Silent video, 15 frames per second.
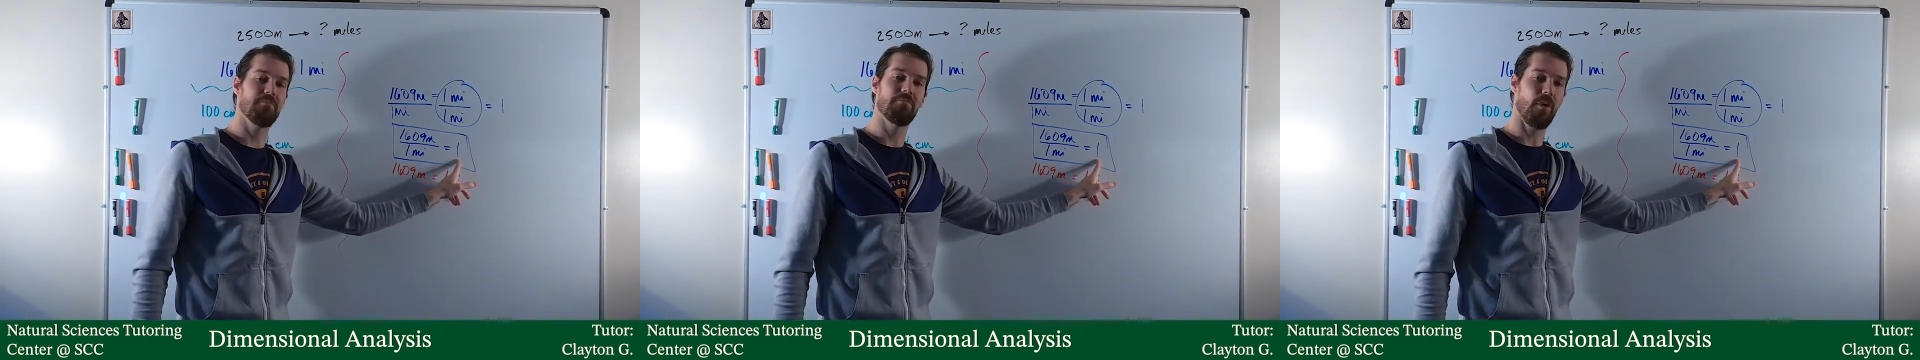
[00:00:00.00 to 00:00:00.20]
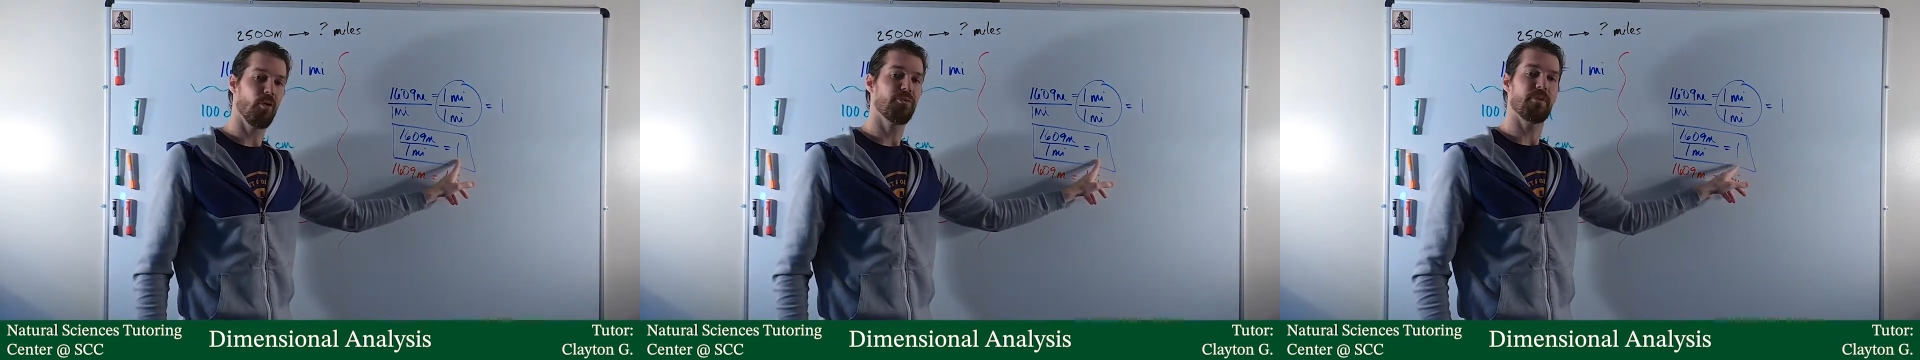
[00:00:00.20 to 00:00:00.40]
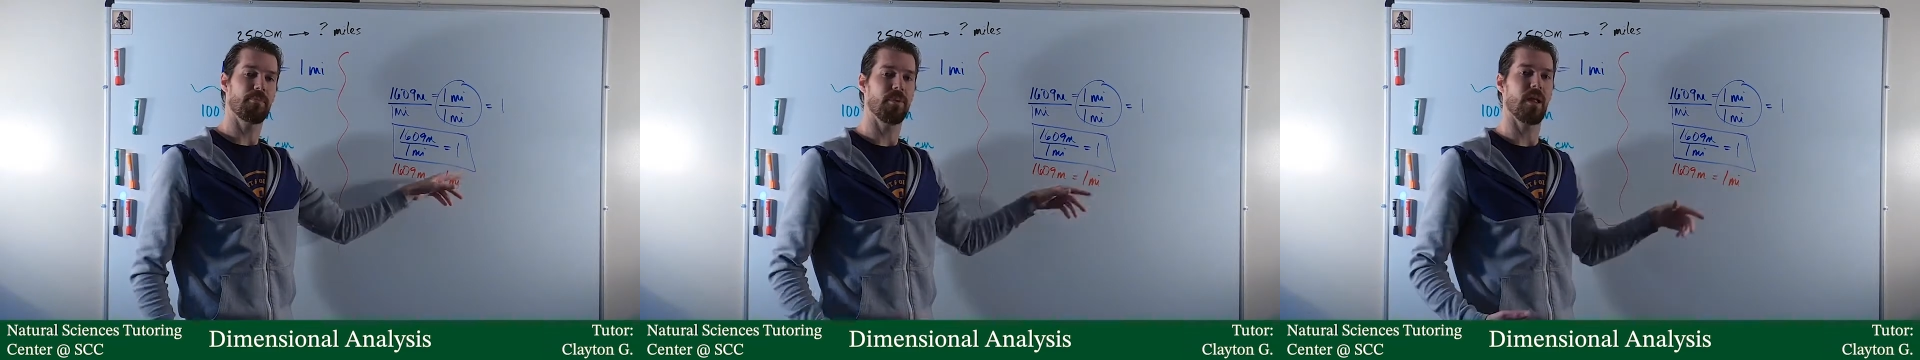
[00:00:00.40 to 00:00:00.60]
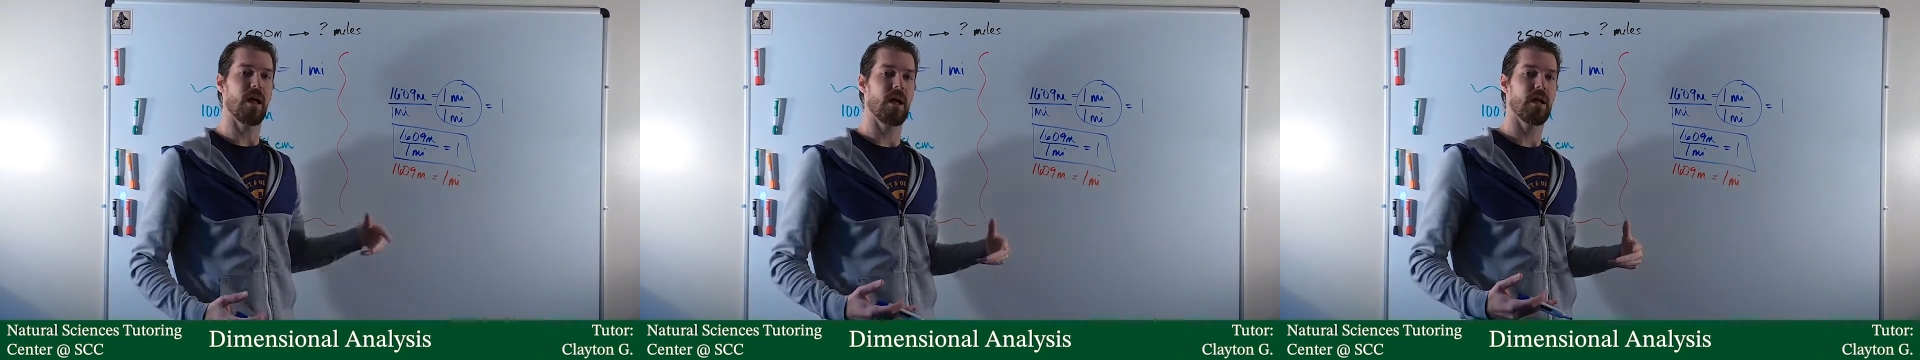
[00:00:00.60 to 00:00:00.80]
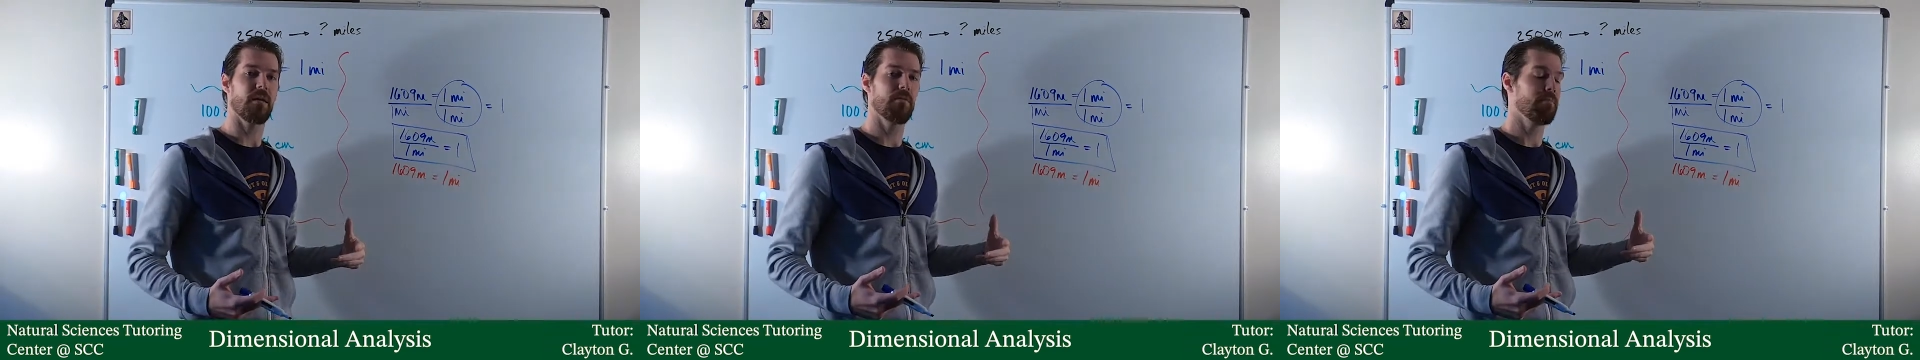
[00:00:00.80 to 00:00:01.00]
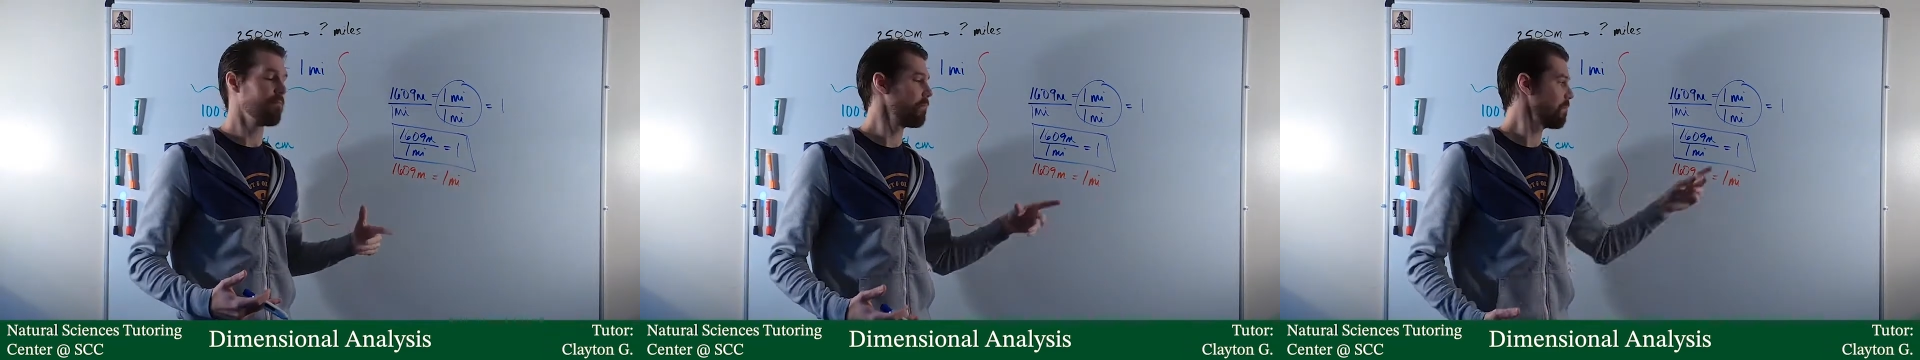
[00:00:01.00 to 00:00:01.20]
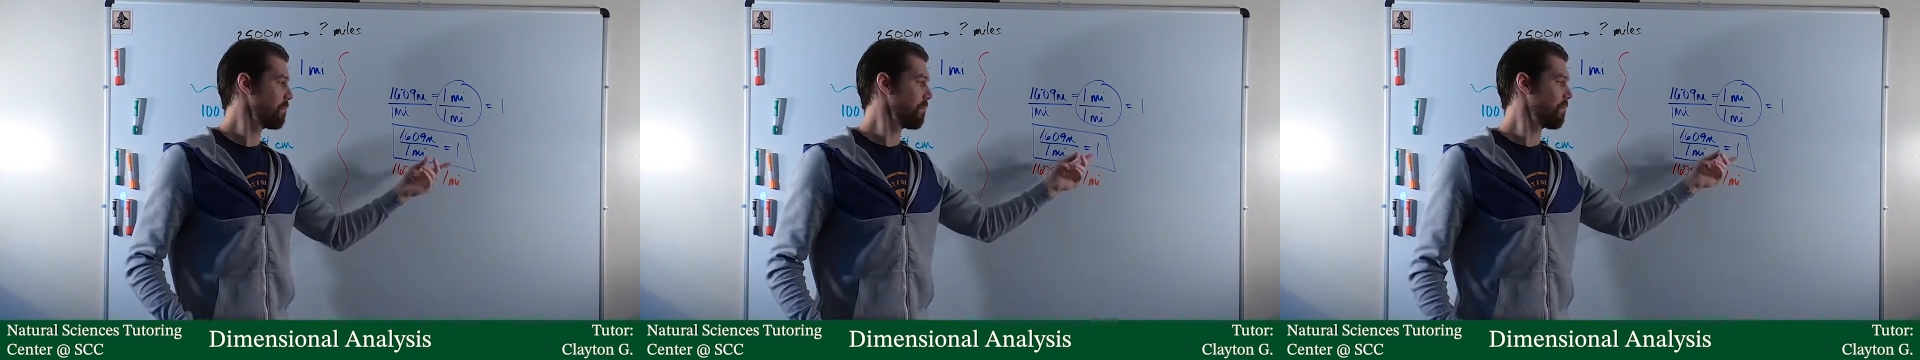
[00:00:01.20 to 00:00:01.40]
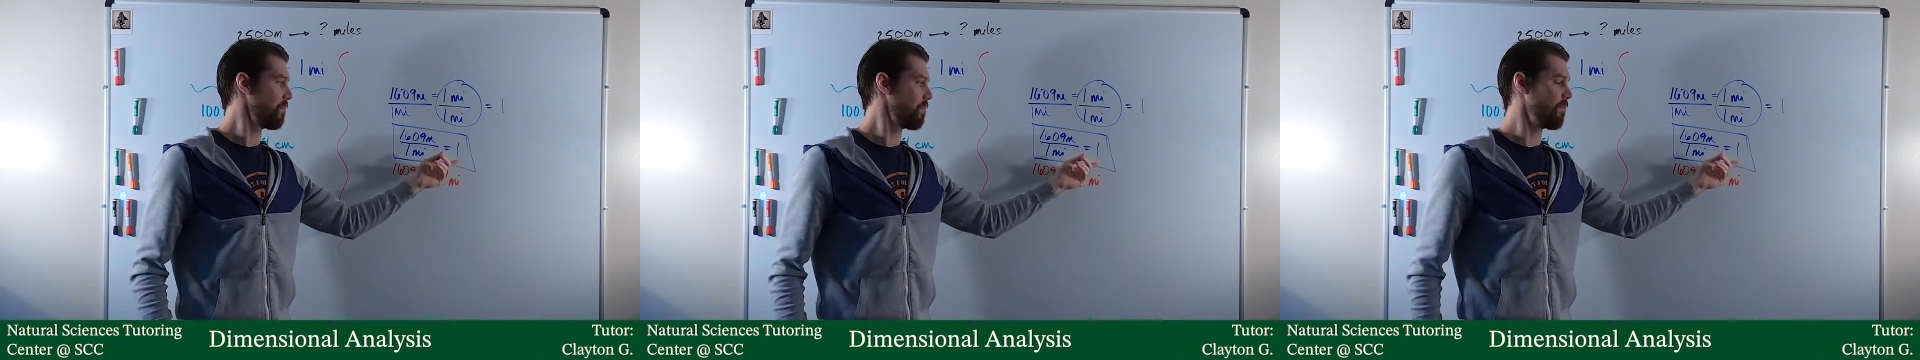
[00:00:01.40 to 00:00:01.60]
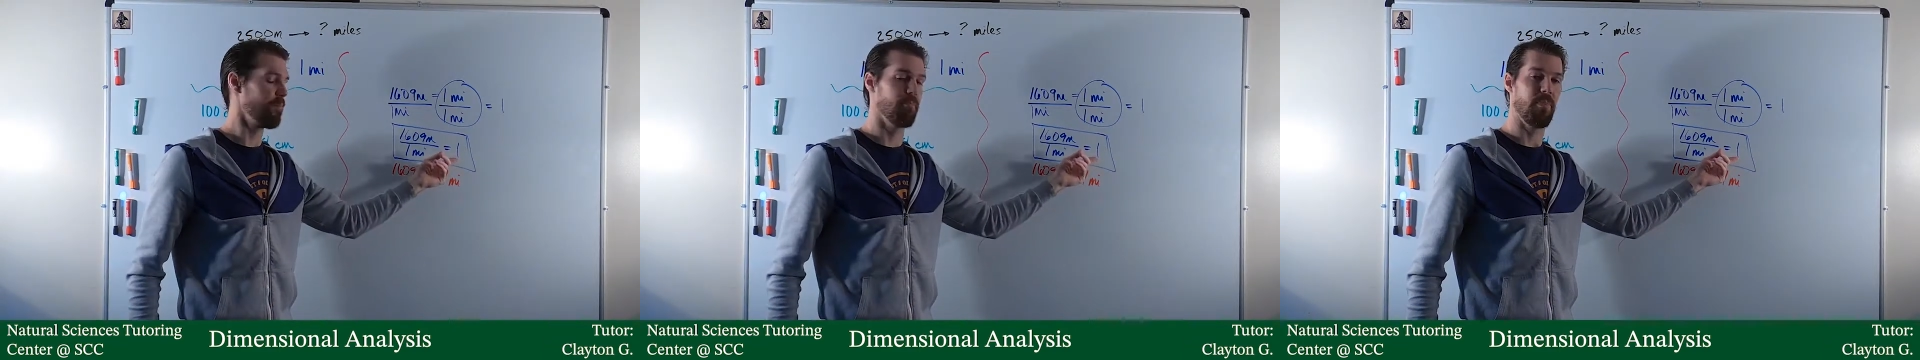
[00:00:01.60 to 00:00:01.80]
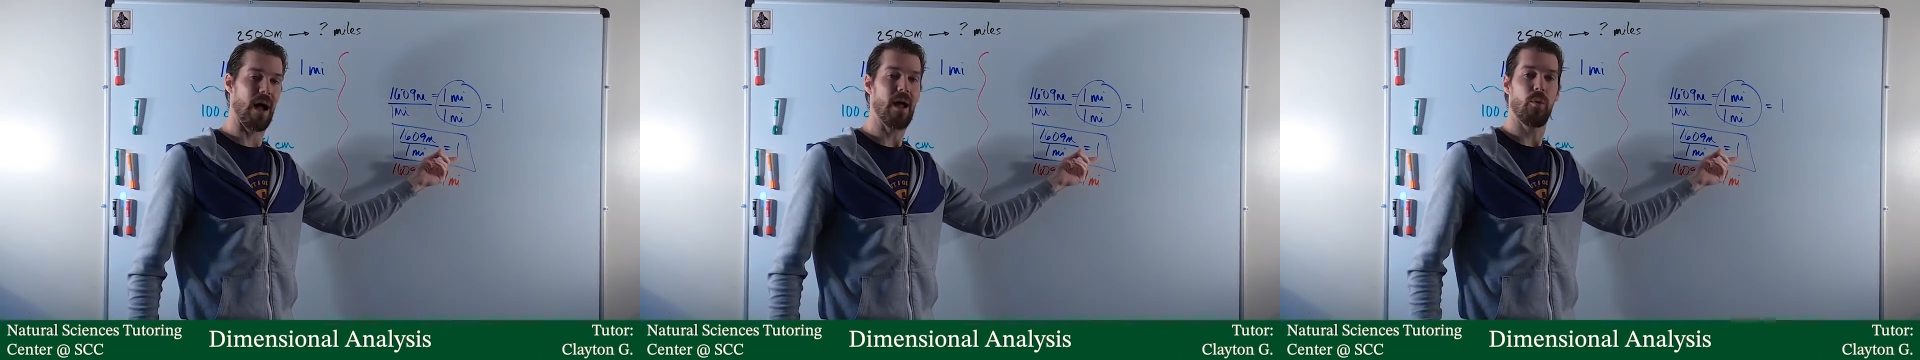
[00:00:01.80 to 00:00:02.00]
multiplying
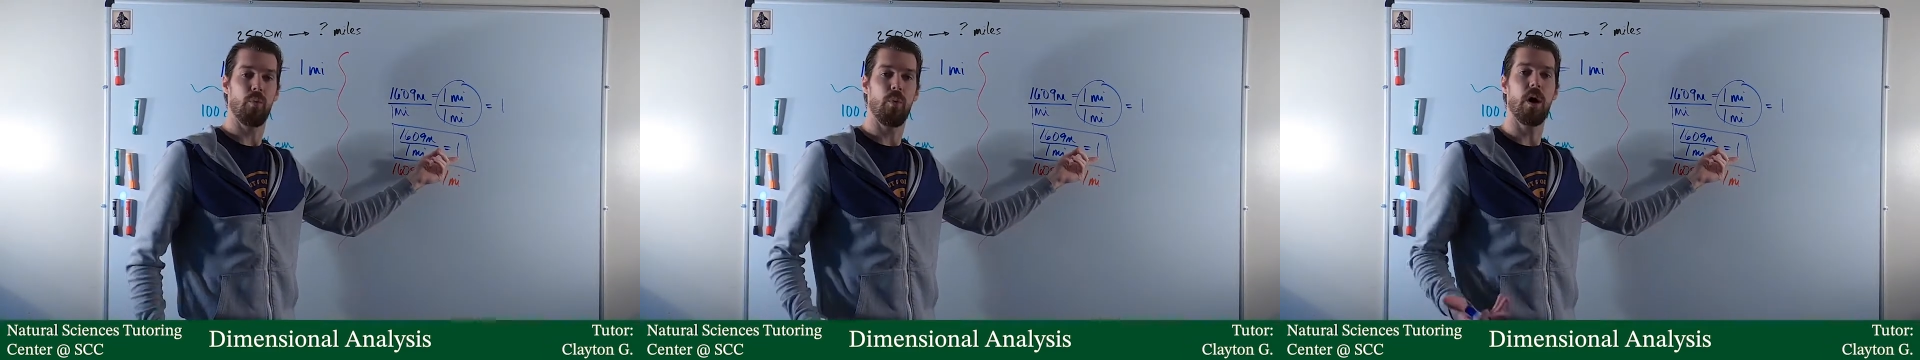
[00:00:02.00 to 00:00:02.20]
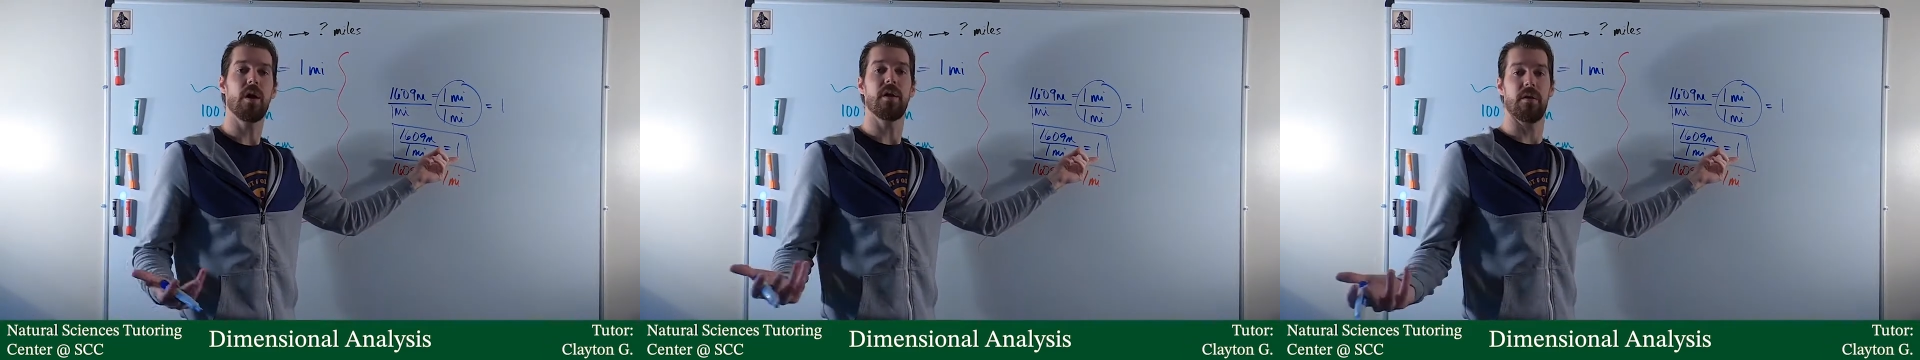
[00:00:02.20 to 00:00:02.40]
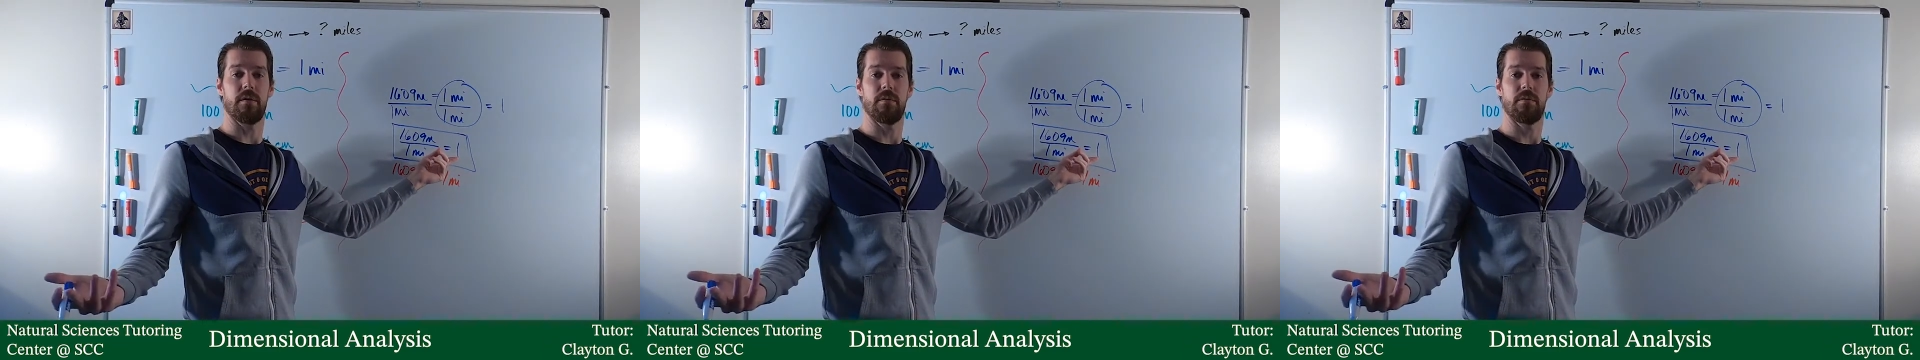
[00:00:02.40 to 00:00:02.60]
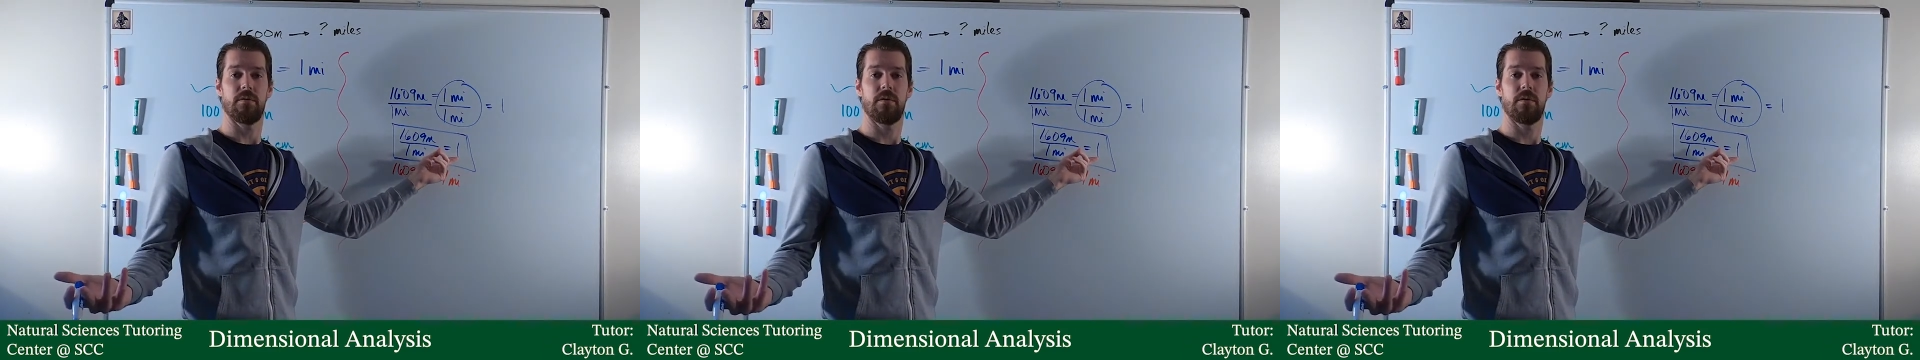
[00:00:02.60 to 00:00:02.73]
by 1.